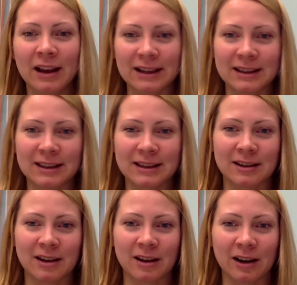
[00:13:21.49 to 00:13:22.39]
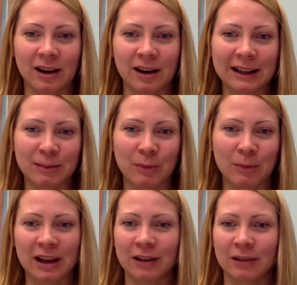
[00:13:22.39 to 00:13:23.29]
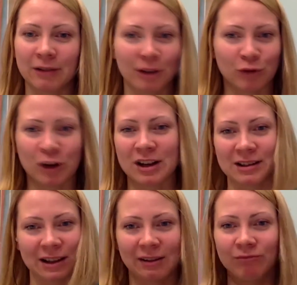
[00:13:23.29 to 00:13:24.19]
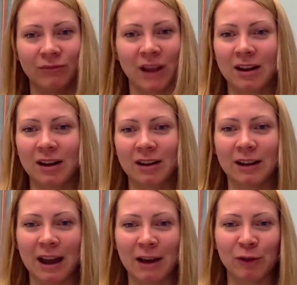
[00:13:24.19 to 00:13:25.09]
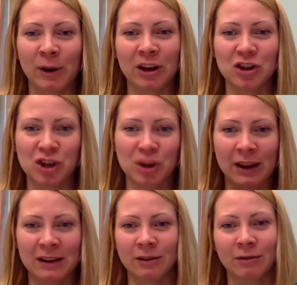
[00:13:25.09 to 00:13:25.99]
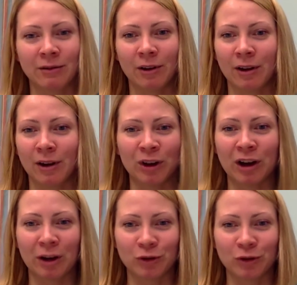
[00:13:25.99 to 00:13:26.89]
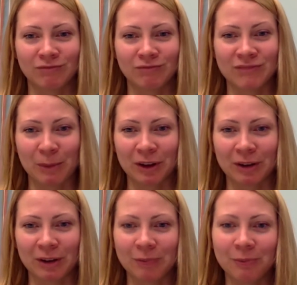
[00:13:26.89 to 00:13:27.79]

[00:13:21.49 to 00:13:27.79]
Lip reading: Let's collect money and raise like everybody chip in 100 something.